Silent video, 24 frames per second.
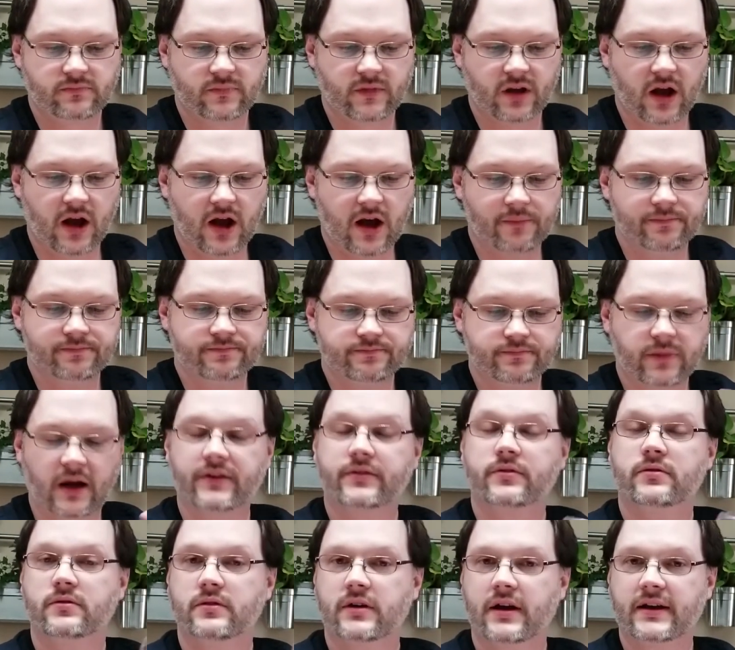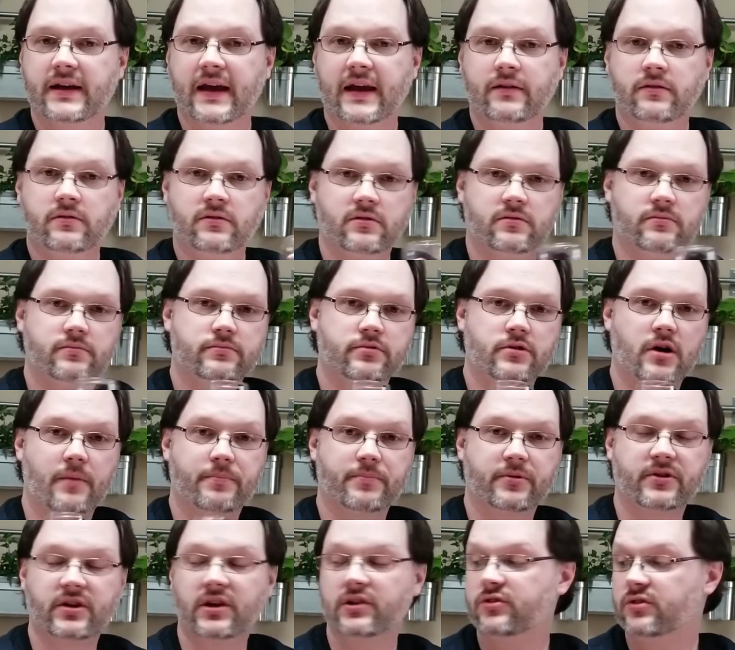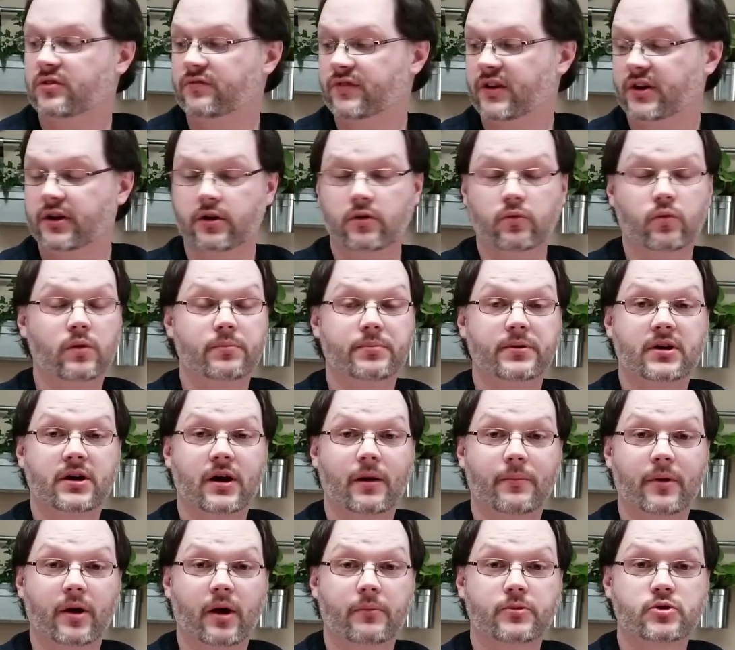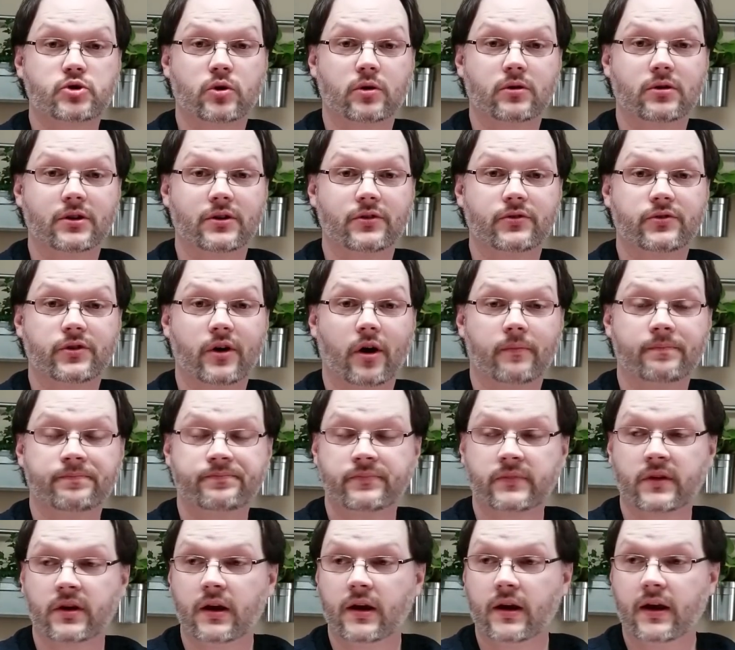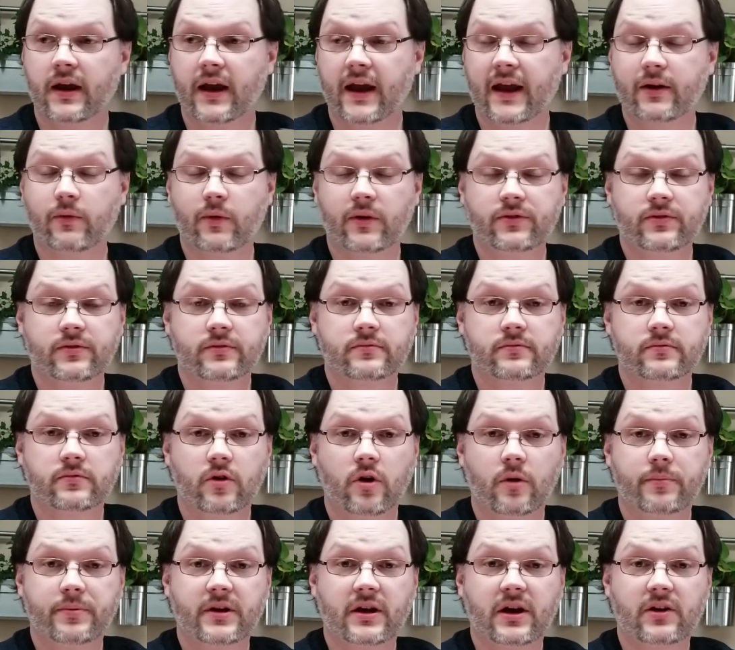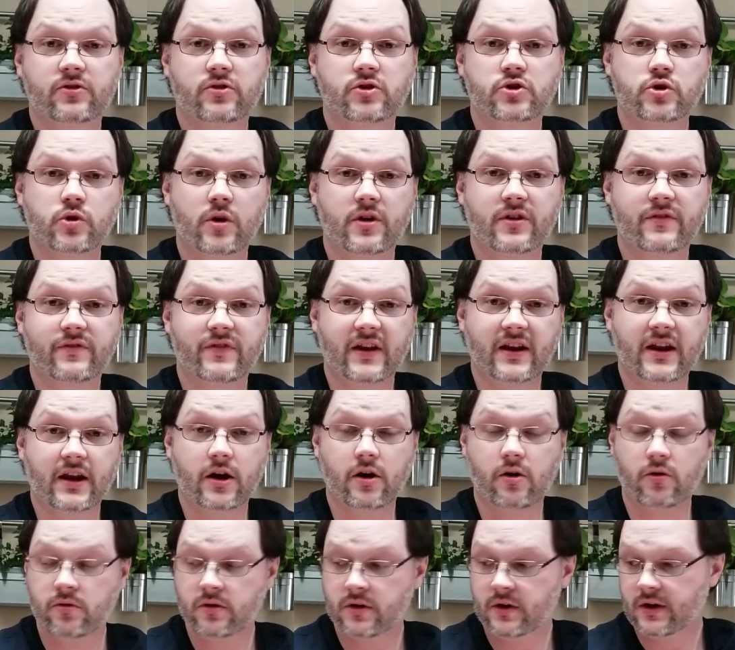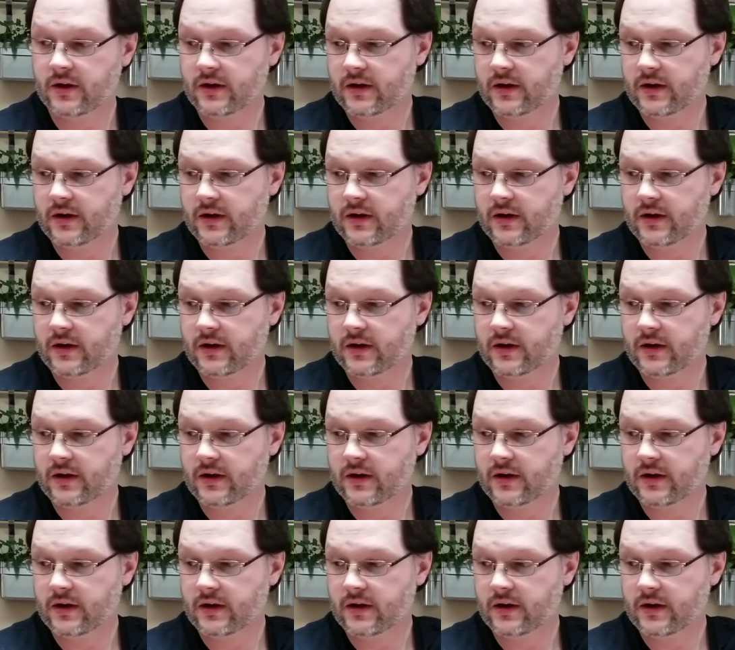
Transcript: But again, proper tasting video will be coming up shortly. So anyways, hope you guys enjoy the video.